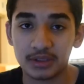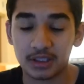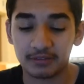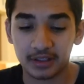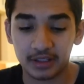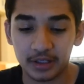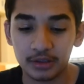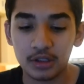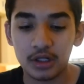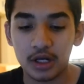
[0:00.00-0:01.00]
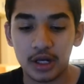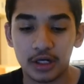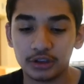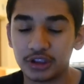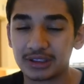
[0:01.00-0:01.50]
and stuff like that,
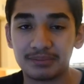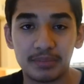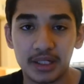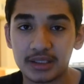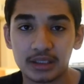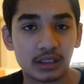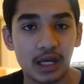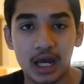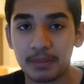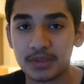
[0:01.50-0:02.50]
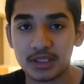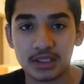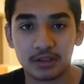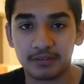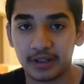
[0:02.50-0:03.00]
and just basic apps and
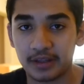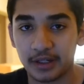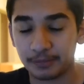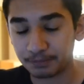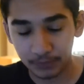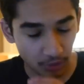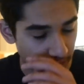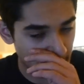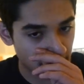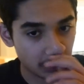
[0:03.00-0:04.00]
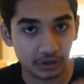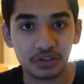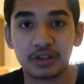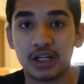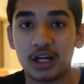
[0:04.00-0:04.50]
stuff like that. You know, you're,
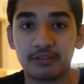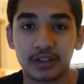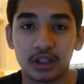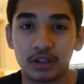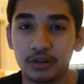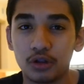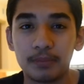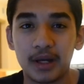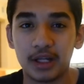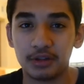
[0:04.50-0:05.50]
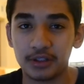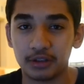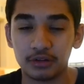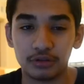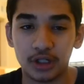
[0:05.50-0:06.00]
you can have like a notepad that you
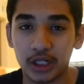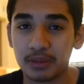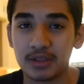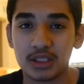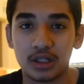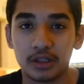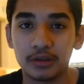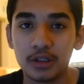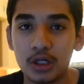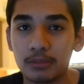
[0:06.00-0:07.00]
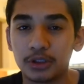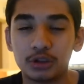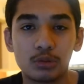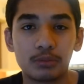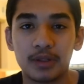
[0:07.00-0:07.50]
can do documents on, but
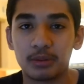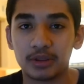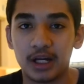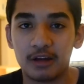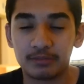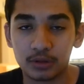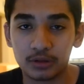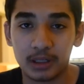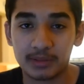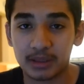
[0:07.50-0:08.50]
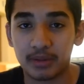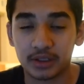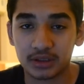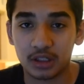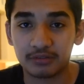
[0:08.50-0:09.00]
you won't be able to have programs like
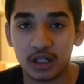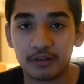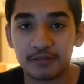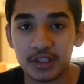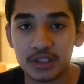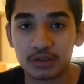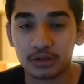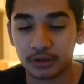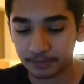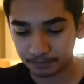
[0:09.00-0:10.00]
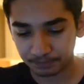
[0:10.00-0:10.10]
Microsoft Office or